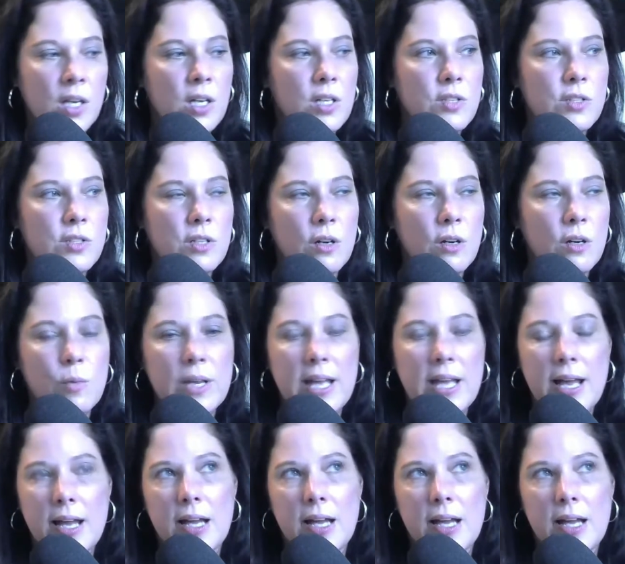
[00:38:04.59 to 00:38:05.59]
So we
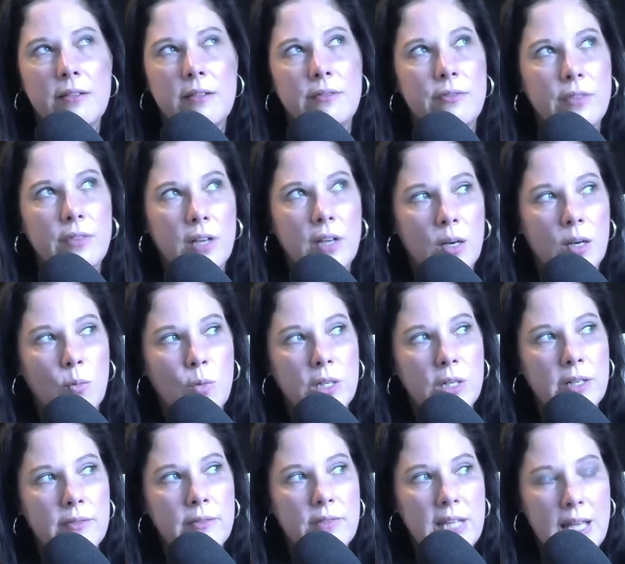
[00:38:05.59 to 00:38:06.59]
have um, one
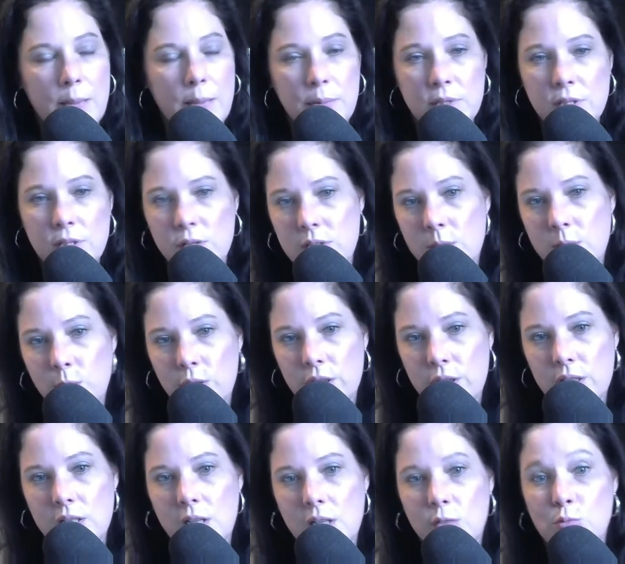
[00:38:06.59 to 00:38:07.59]
of the episodes I'm
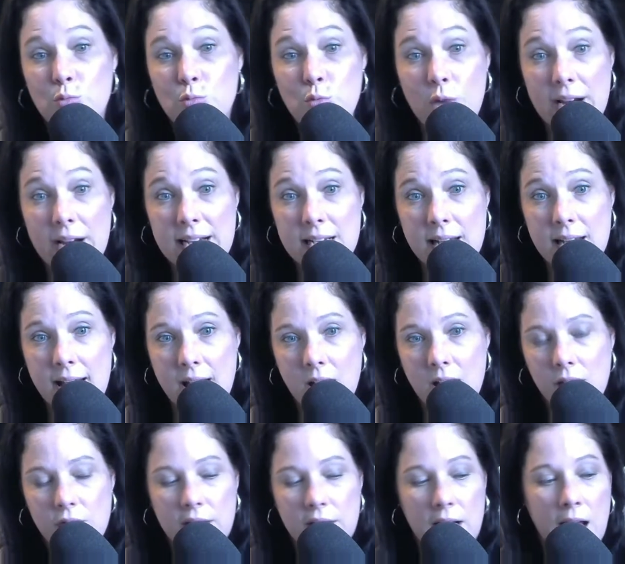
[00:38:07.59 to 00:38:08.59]
working on right
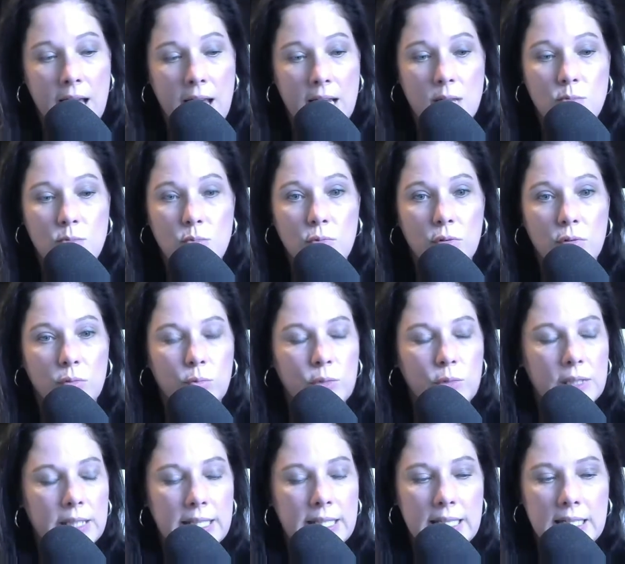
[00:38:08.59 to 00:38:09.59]
now that I am
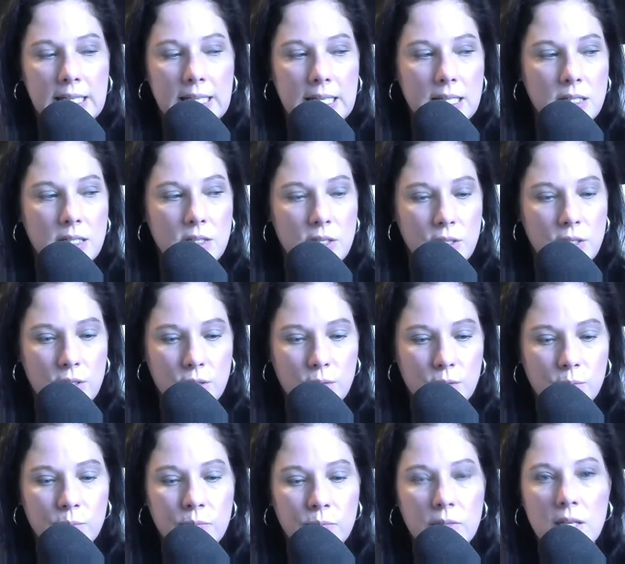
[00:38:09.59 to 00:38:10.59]
really getting
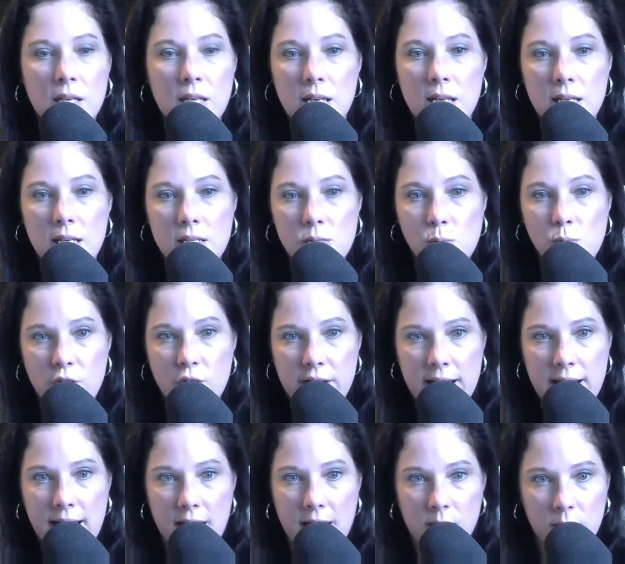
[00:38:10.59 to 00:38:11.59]
into is Roy
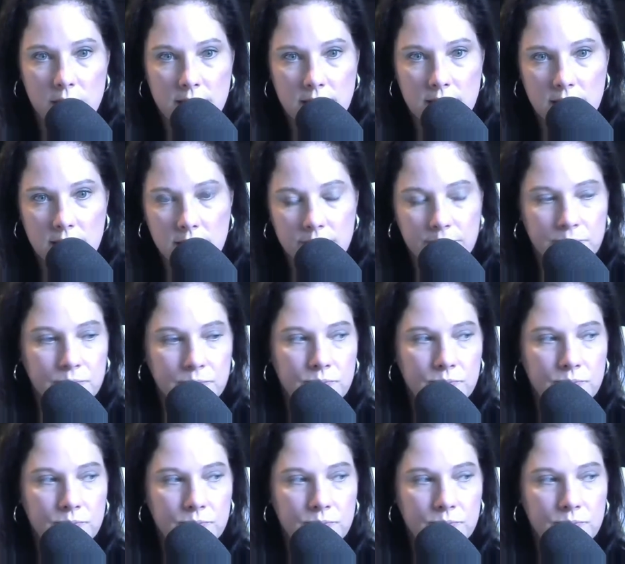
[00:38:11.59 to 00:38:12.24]
Hamilton.